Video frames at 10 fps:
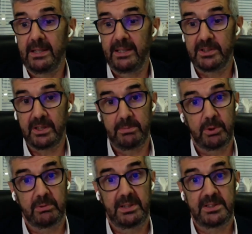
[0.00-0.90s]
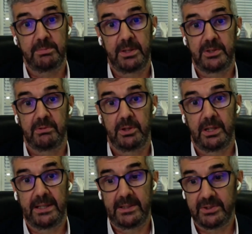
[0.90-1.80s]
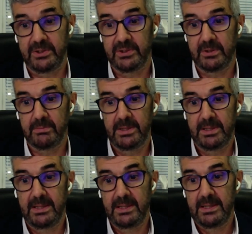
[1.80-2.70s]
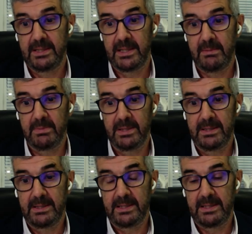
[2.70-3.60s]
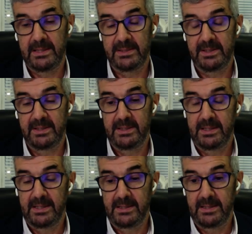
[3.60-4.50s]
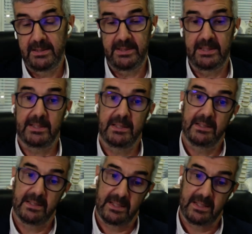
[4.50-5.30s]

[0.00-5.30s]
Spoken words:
and it's going to put greater pressure on our health system. And I think